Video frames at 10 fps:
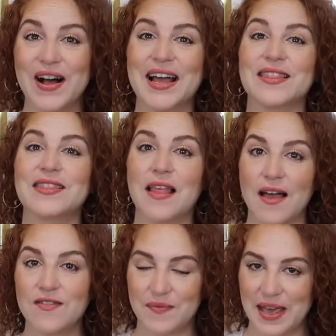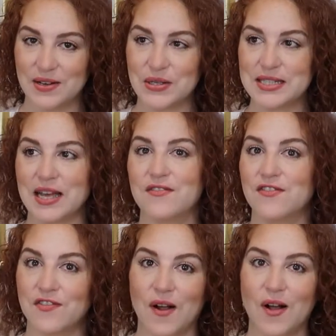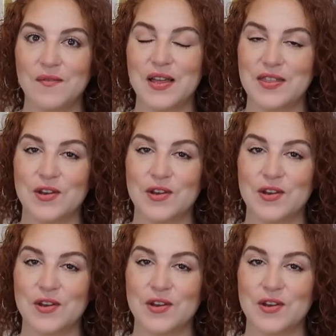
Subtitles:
I love bagels. I'm from